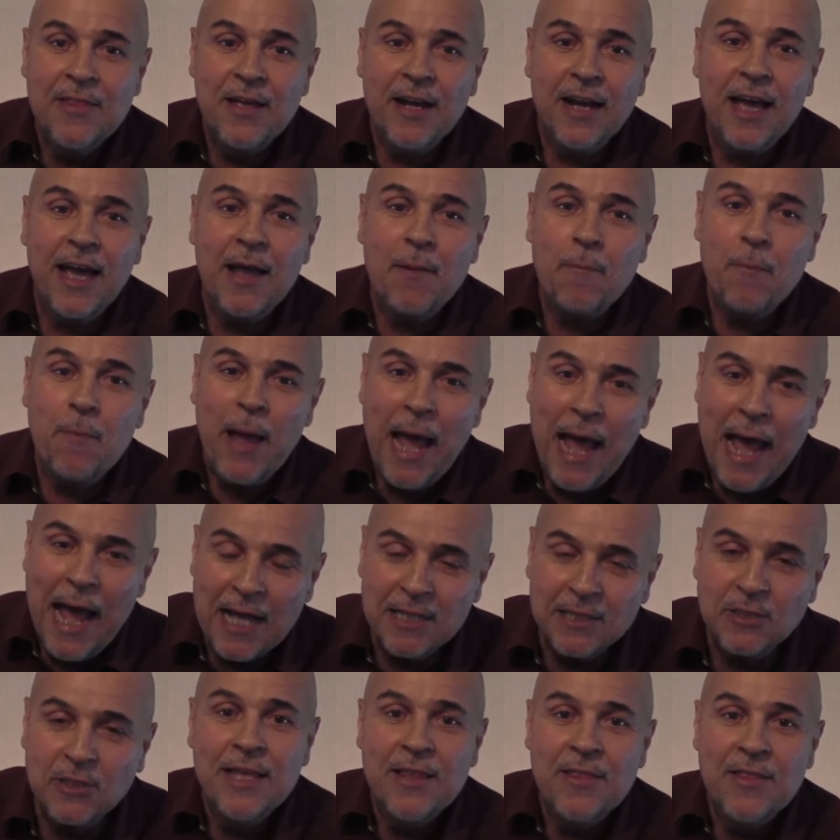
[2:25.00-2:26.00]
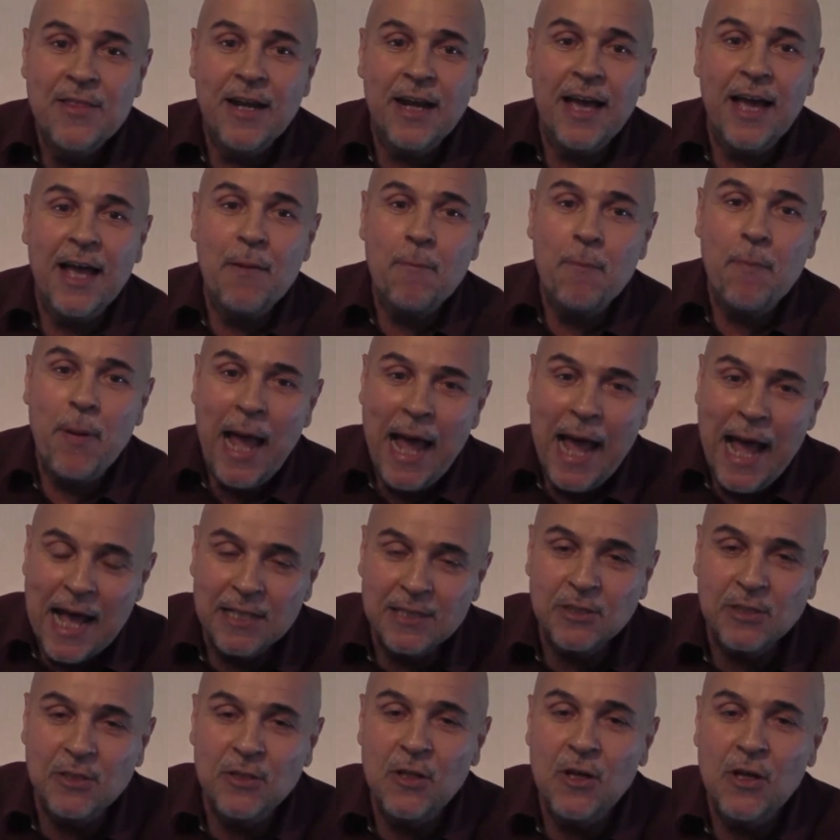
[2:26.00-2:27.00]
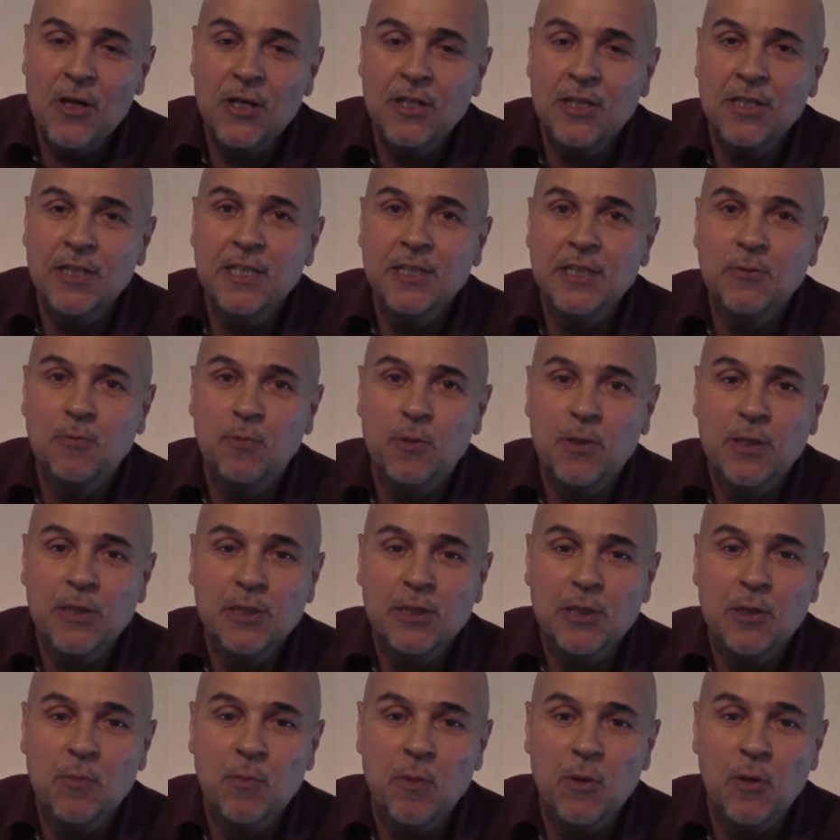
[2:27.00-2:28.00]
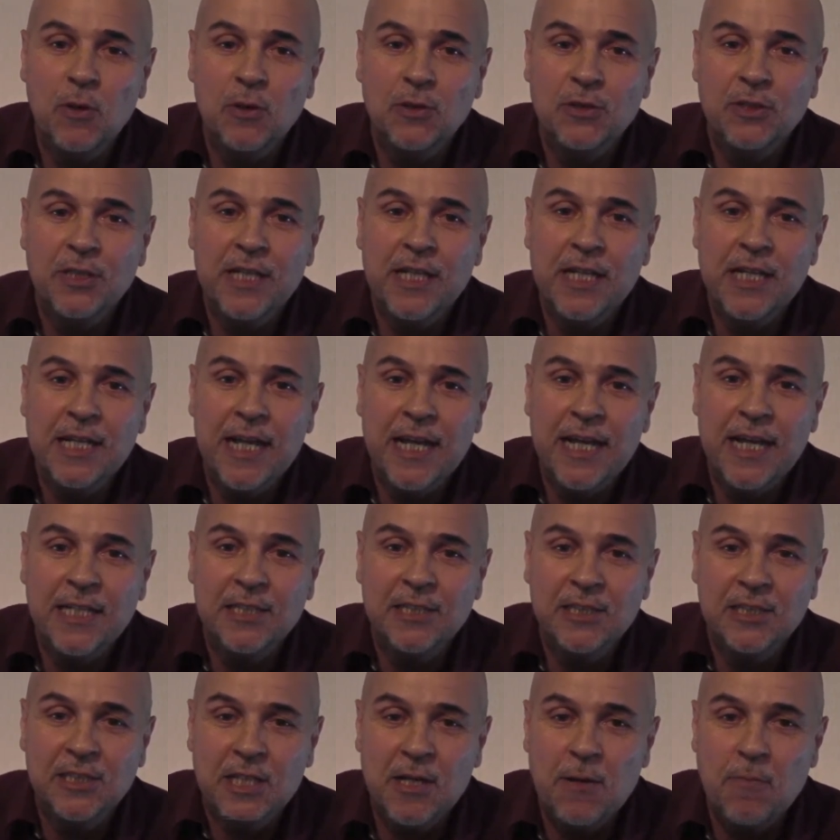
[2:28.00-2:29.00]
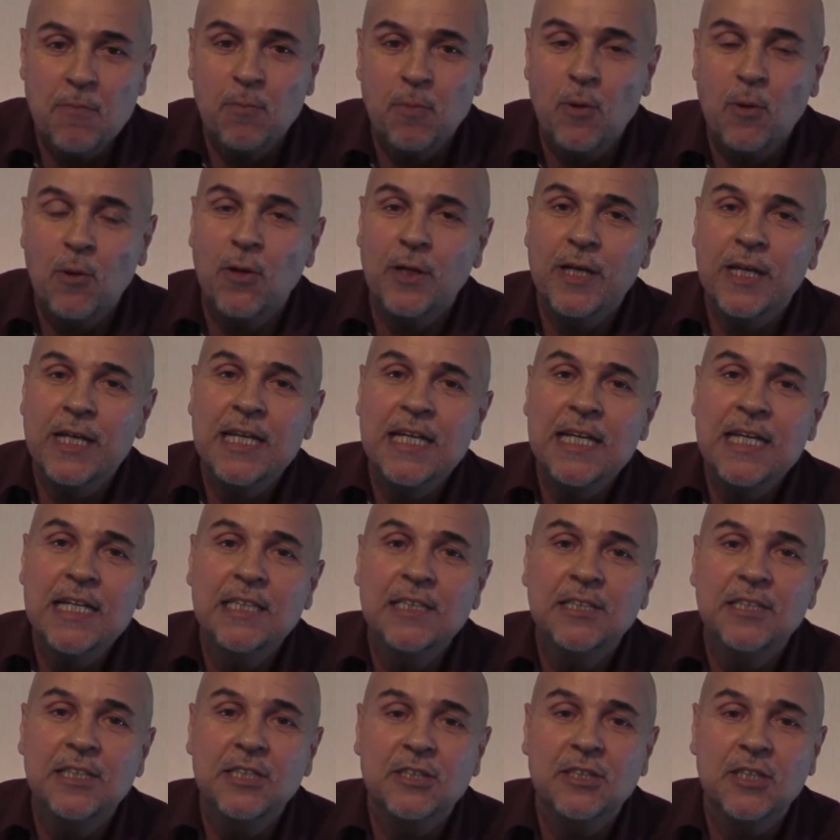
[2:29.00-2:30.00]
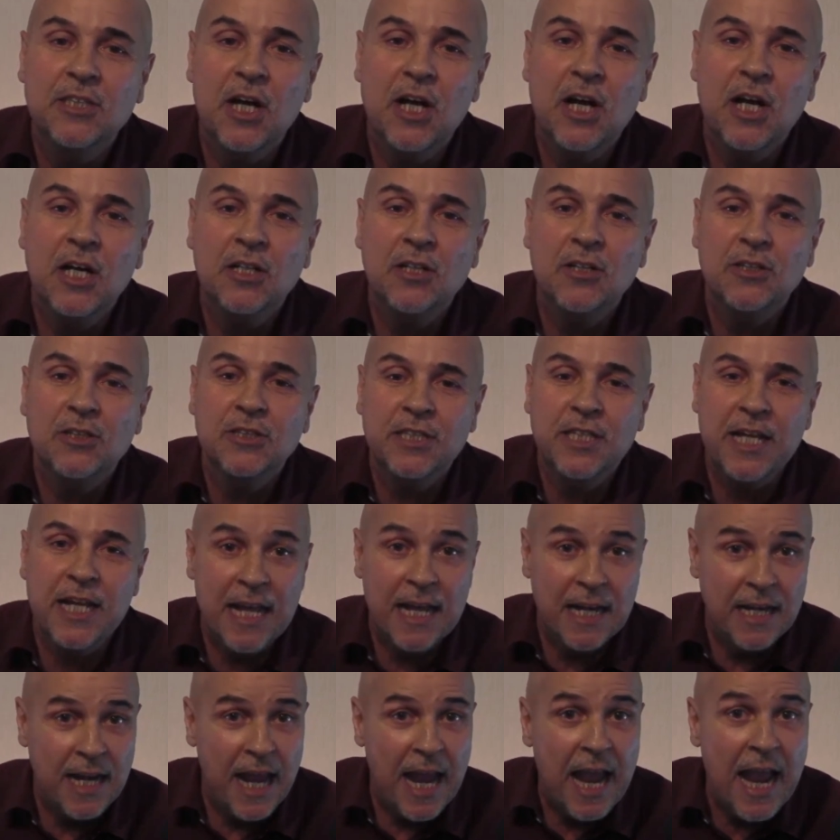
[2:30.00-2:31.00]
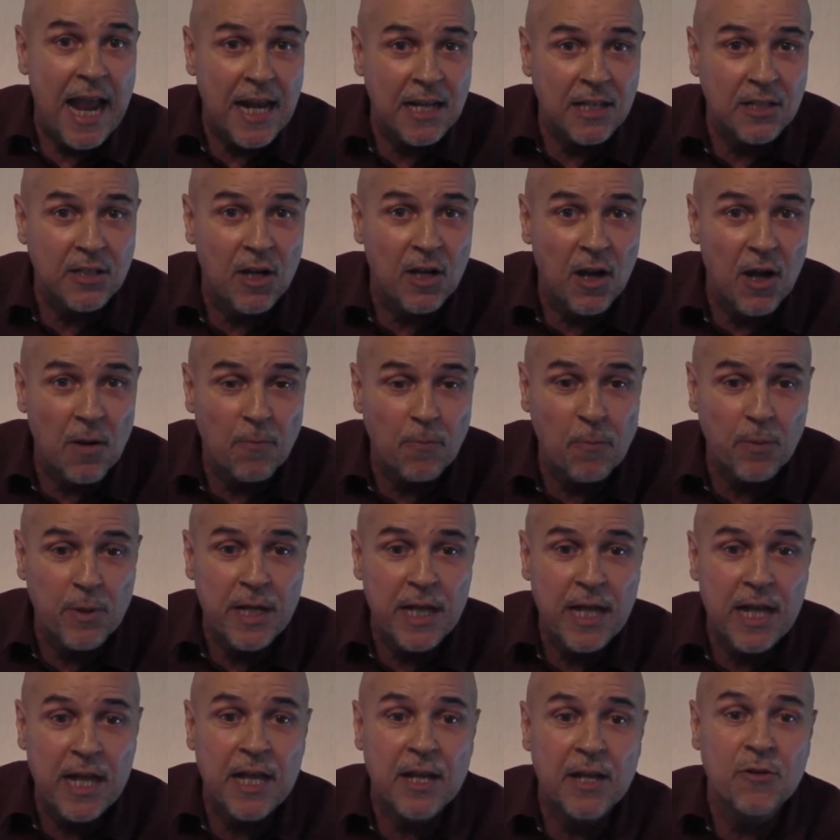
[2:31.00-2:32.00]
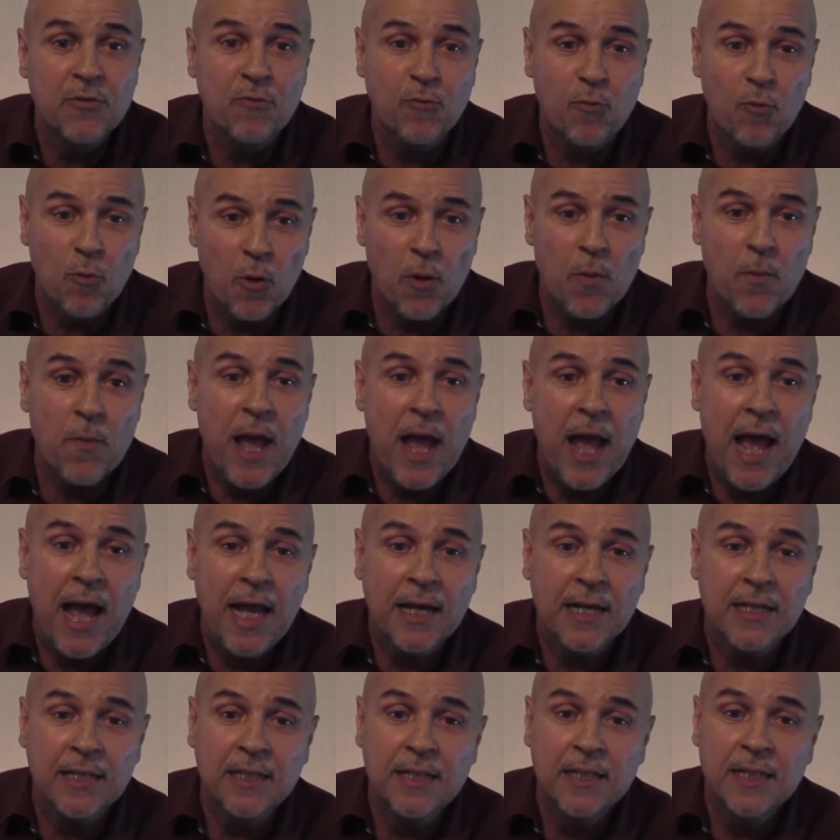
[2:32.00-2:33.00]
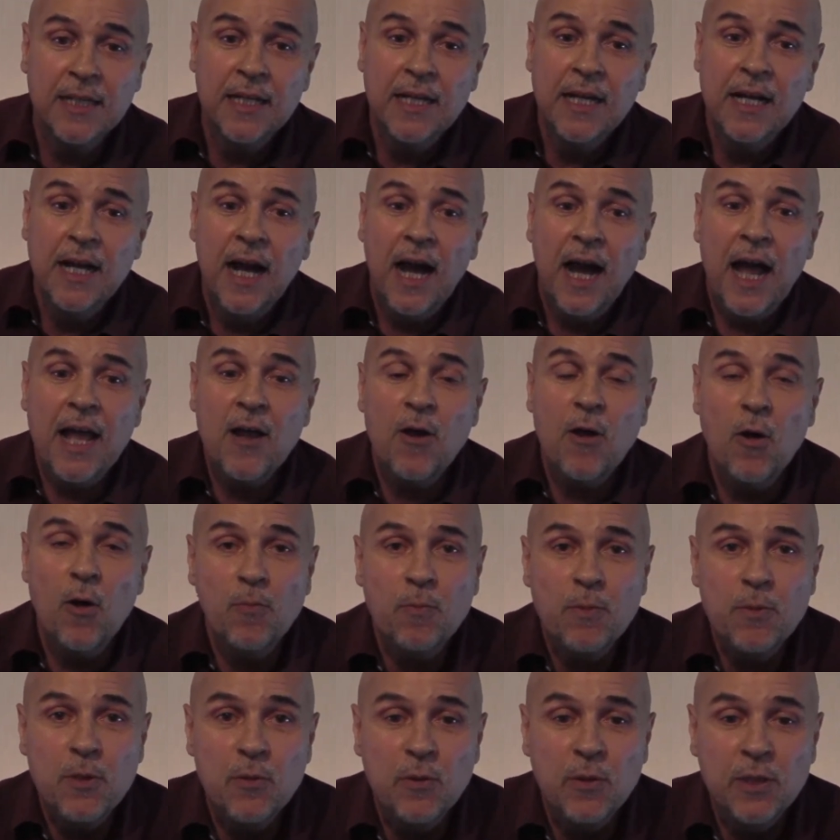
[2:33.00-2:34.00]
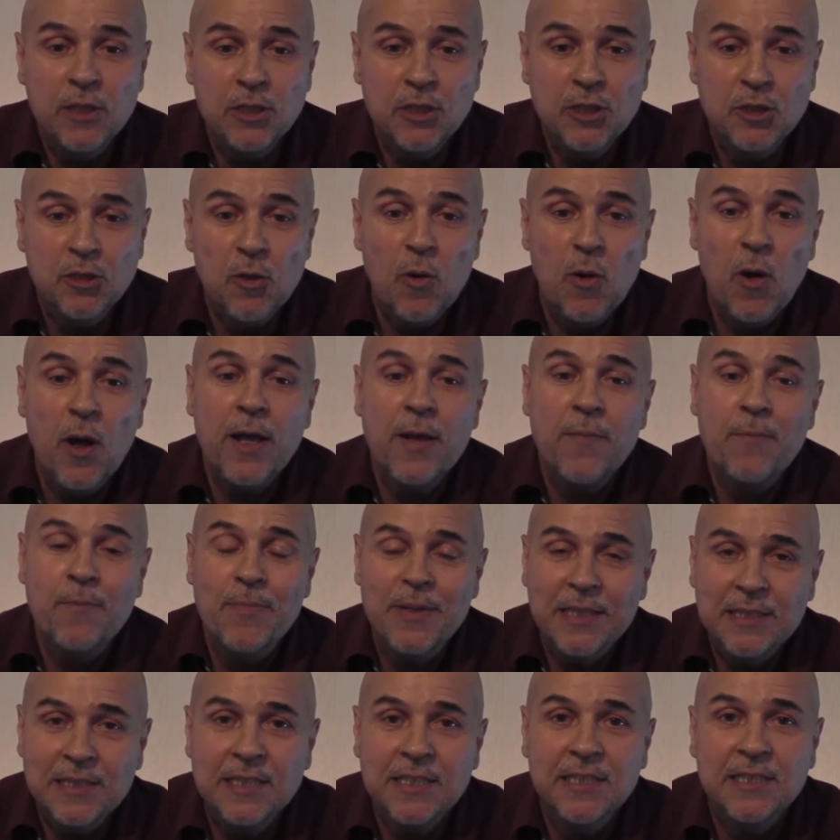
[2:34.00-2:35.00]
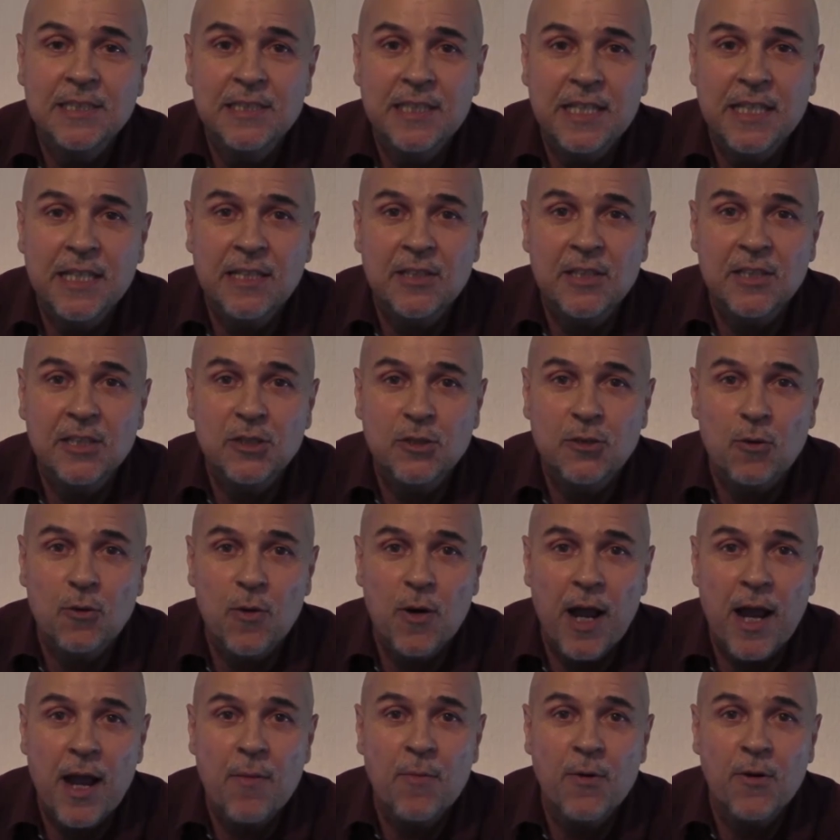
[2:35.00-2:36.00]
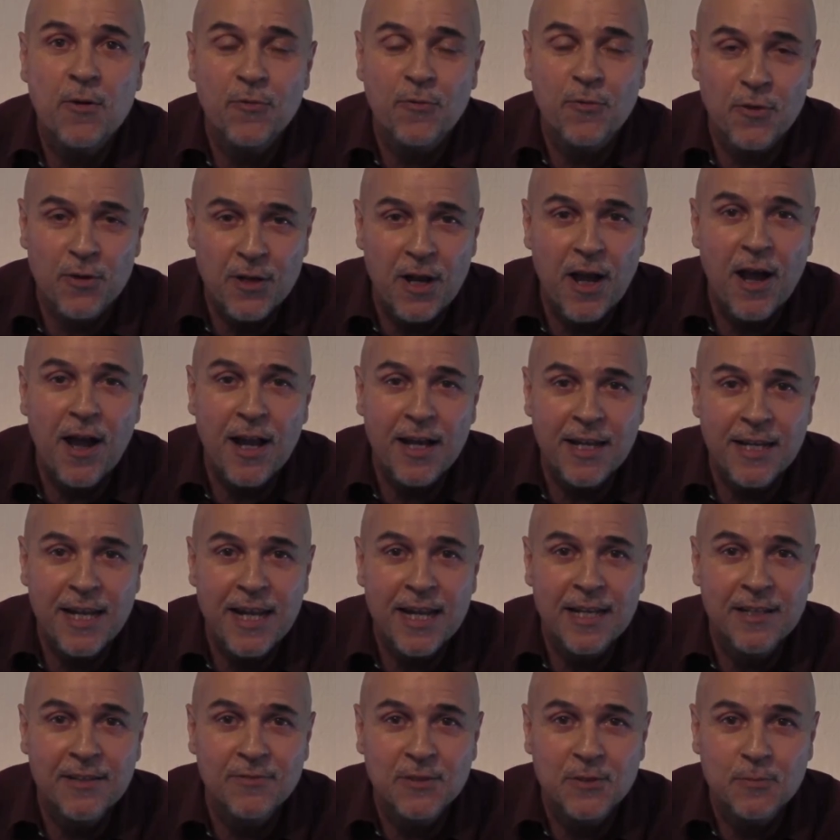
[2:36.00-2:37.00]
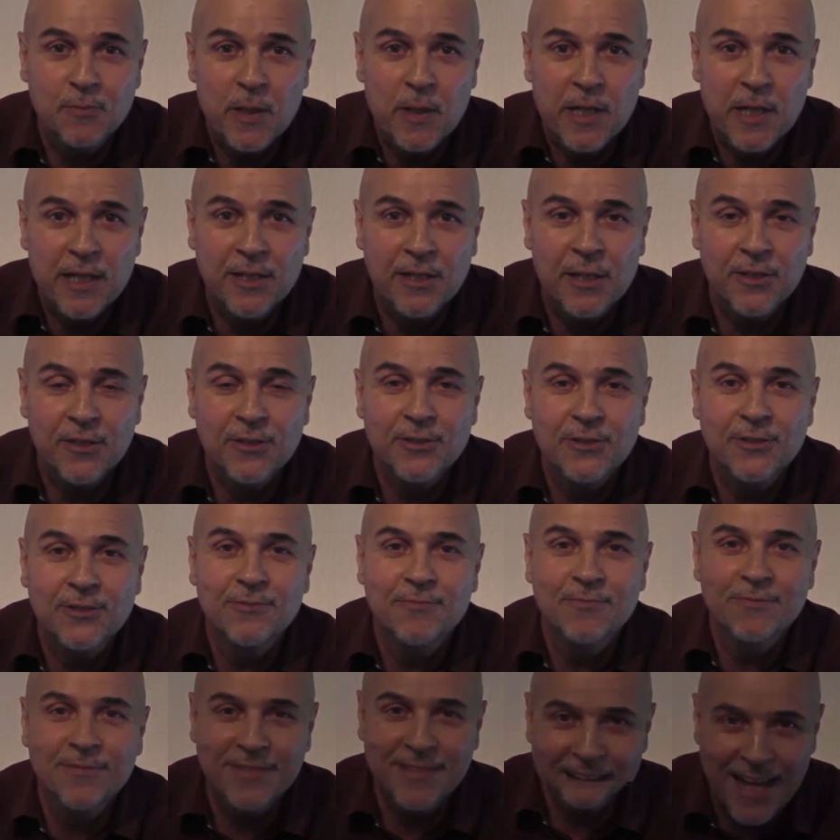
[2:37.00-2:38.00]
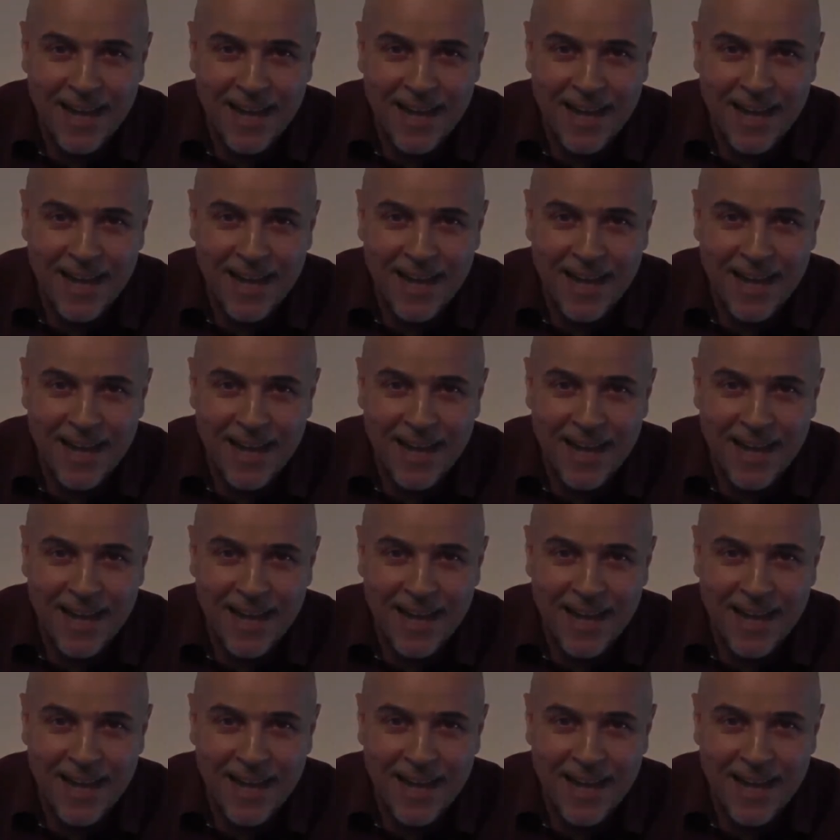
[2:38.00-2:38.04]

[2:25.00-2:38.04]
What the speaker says: in mind that I pass along these principles in a simple, easy to understand and comprehend format. I hope you enjoy Business English Grammar for Non-Native Speakers.